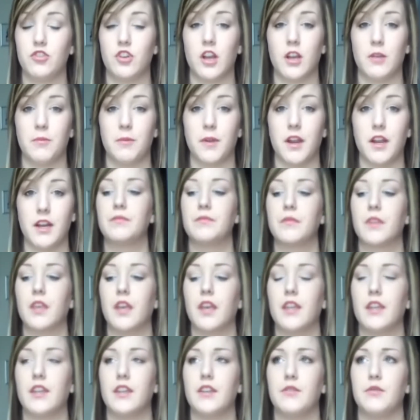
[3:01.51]
Drug Mart,
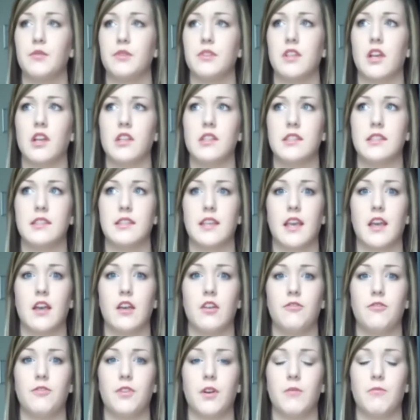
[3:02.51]
and it was on
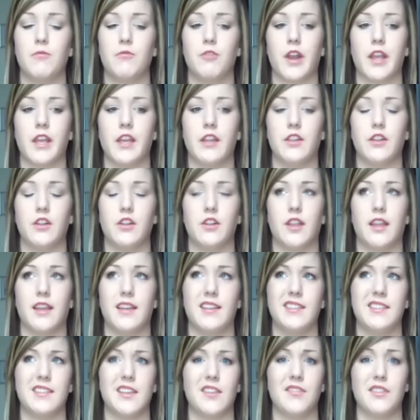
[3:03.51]
sale from regular,
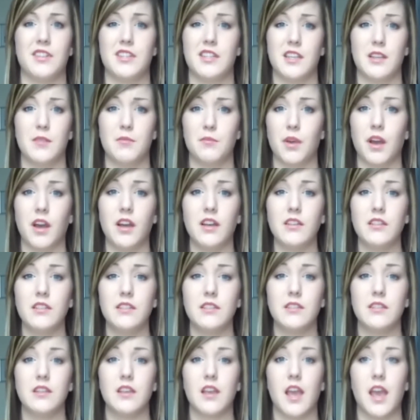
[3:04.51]
like,
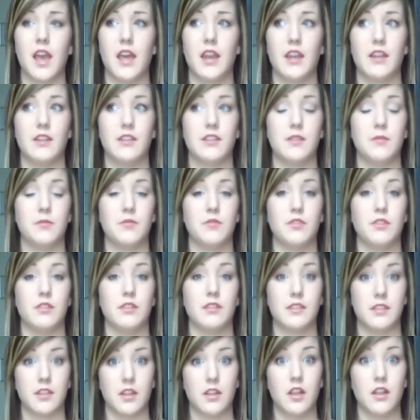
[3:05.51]
$17, and it's
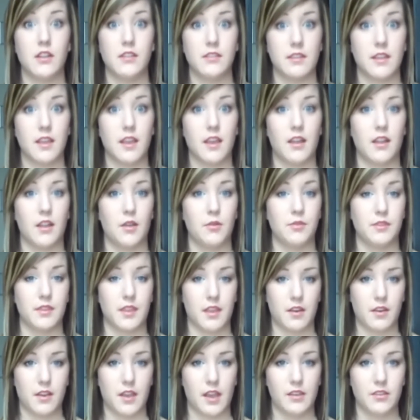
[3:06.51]
still on sale. I was
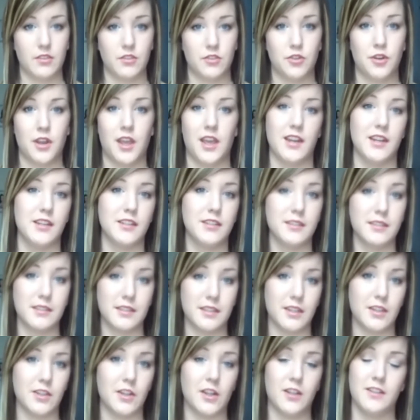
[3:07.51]
there yesterday, and it's
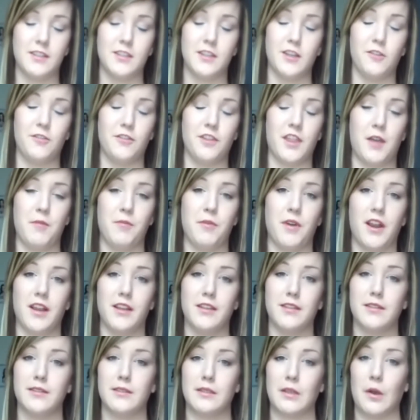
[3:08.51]
still on sale for that
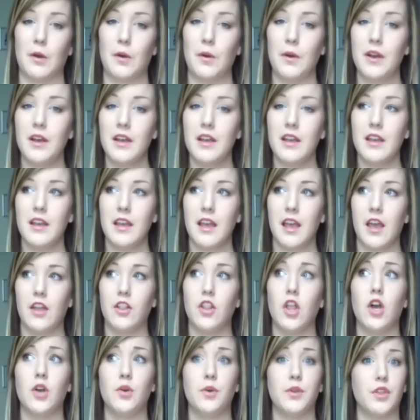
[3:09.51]
price, so,
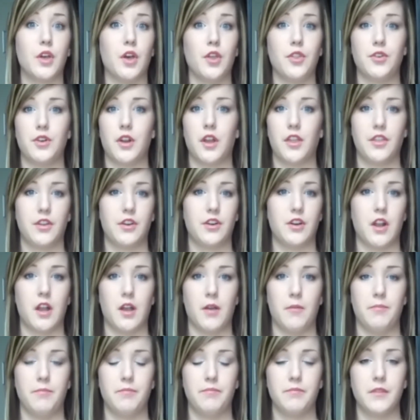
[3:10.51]
along with all their other
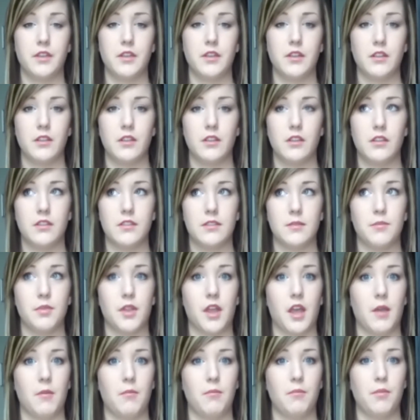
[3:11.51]

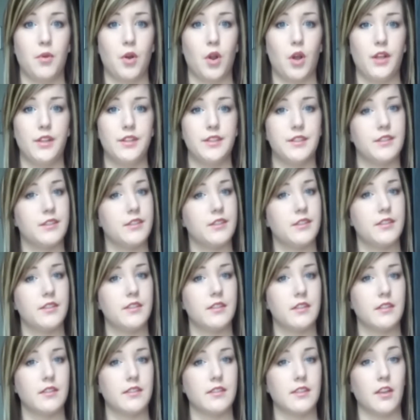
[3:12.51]
Sublime
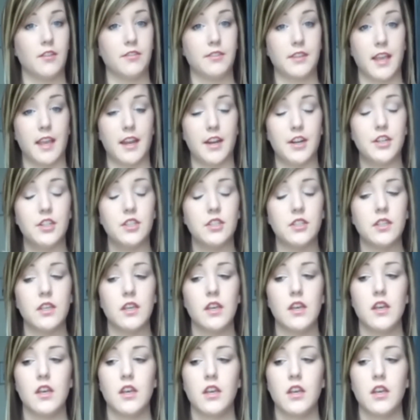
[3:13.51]
Bronze self-tanners.